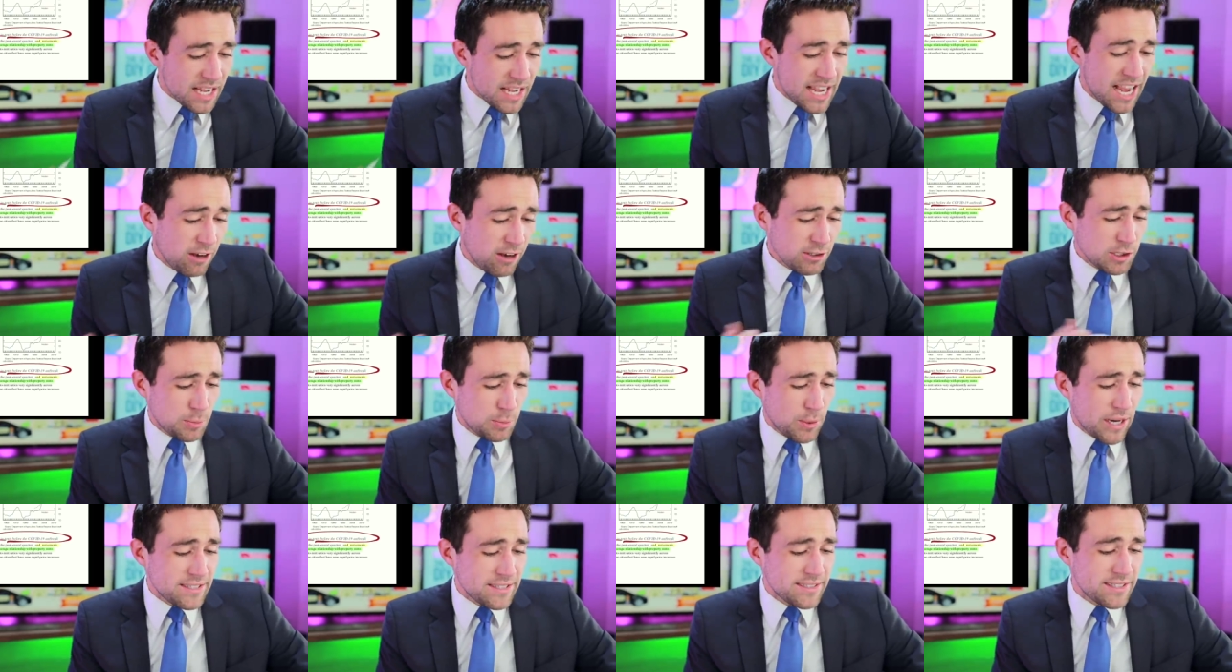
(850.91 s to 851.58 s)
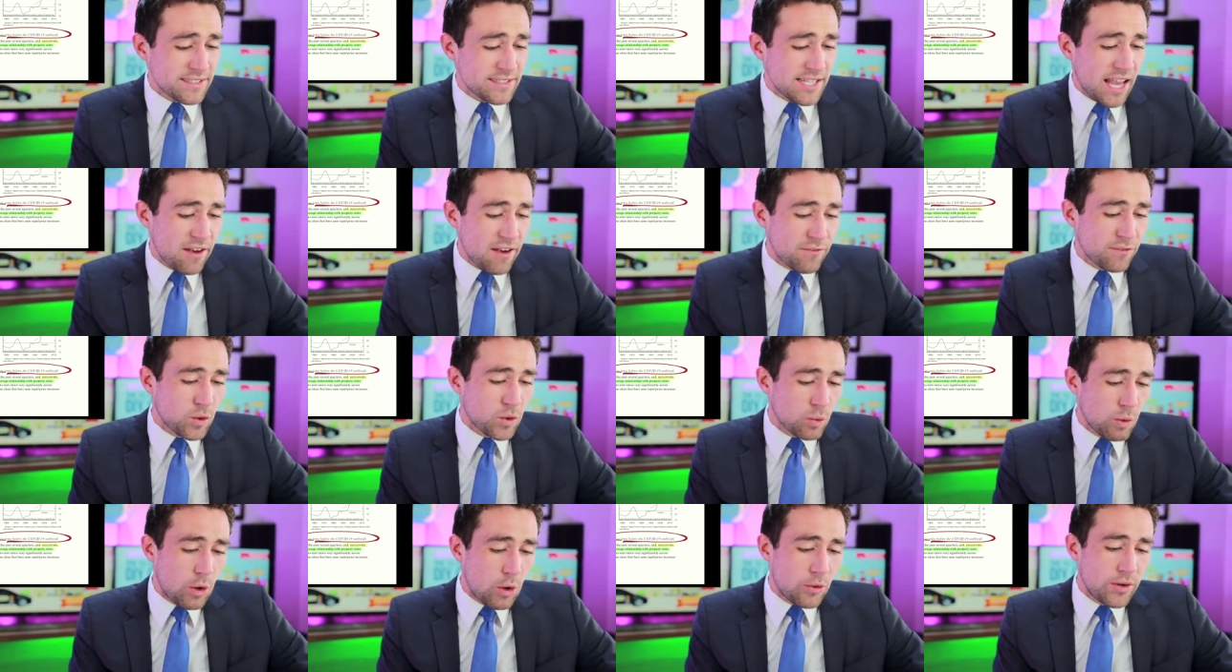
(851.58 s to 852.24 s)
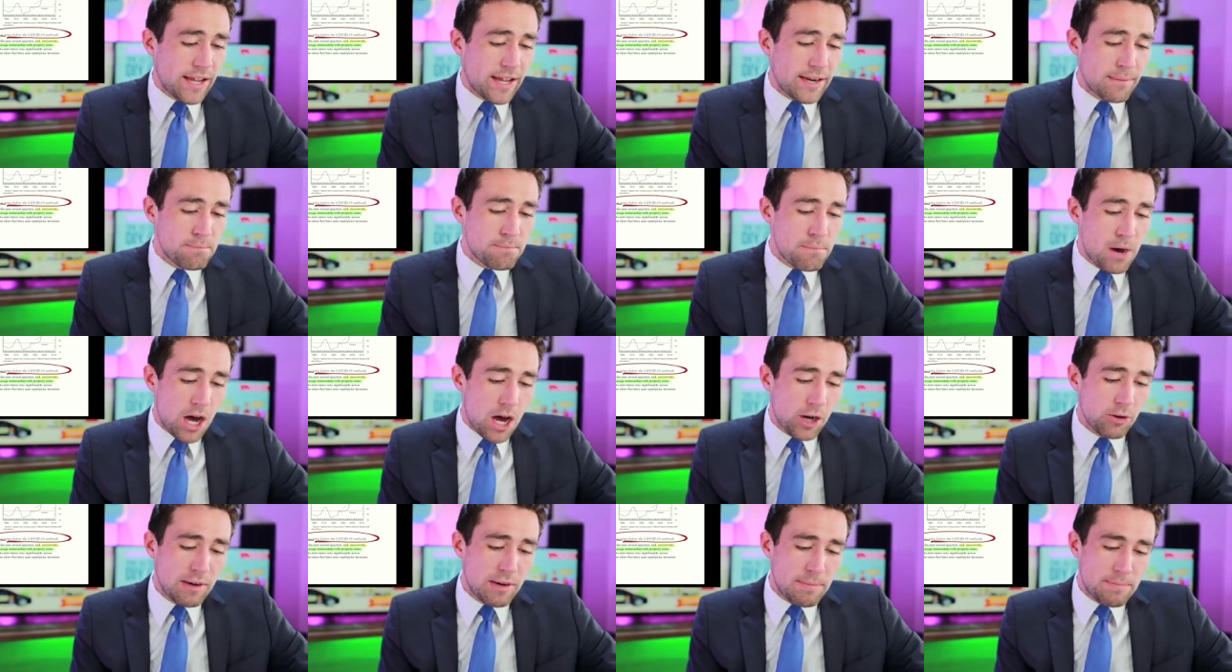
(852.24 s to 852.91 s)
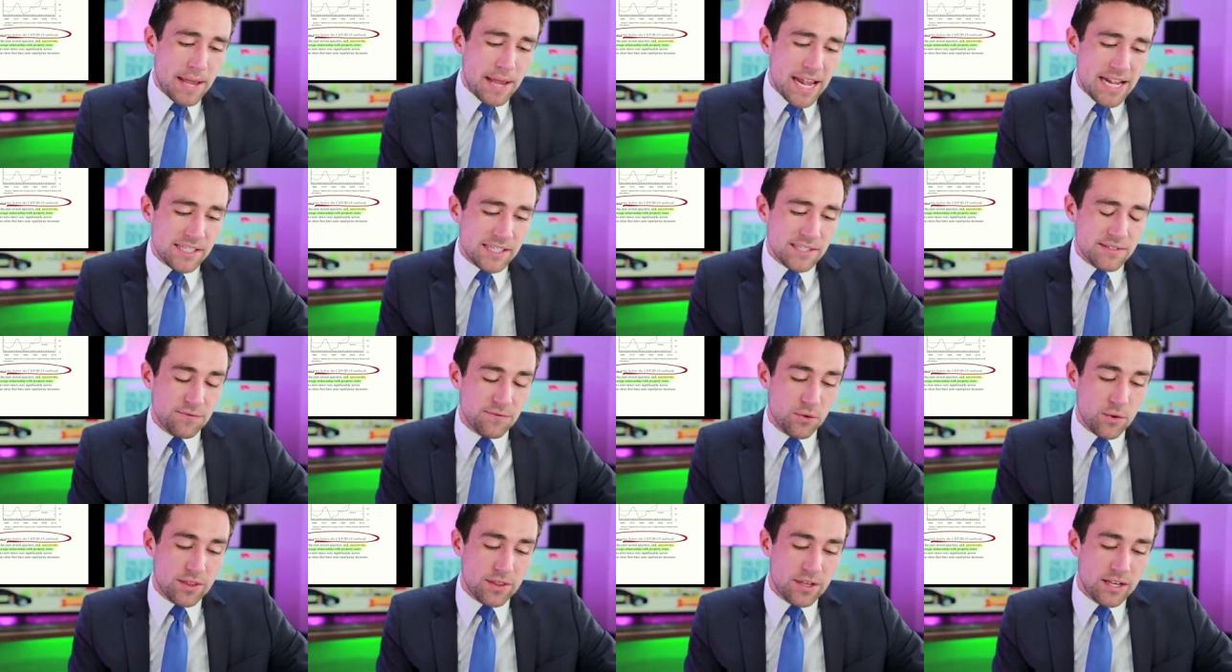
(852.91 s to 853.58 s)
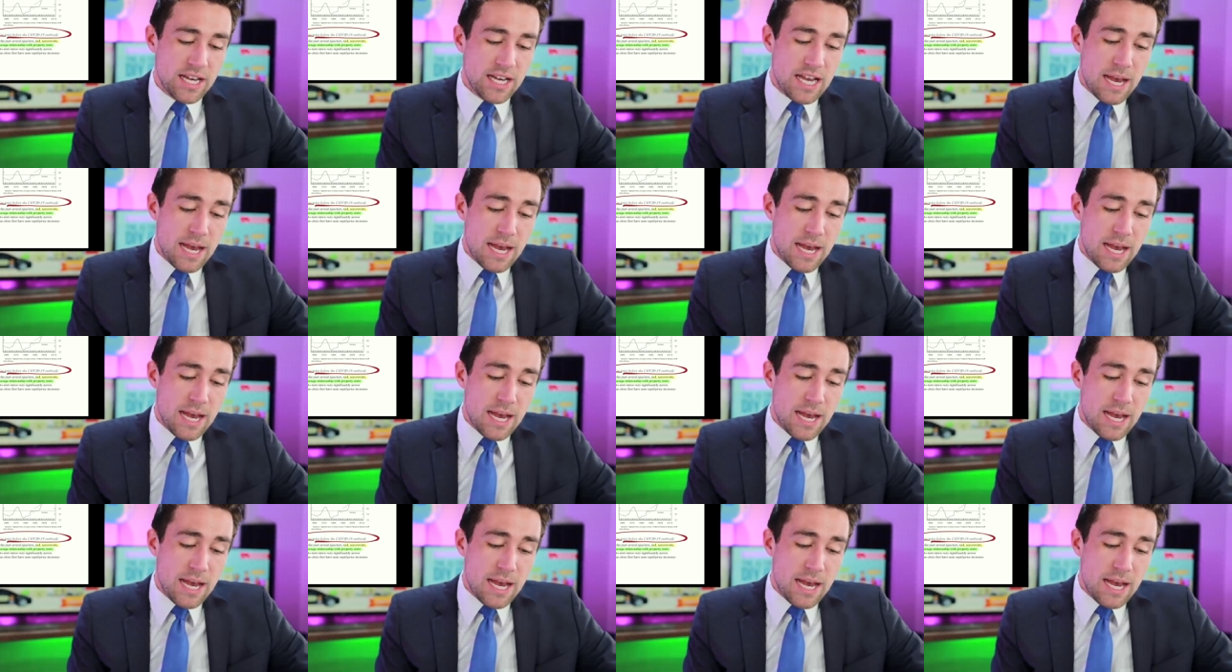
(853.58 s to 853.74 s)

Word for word: House prices have grown at a moderate pace for the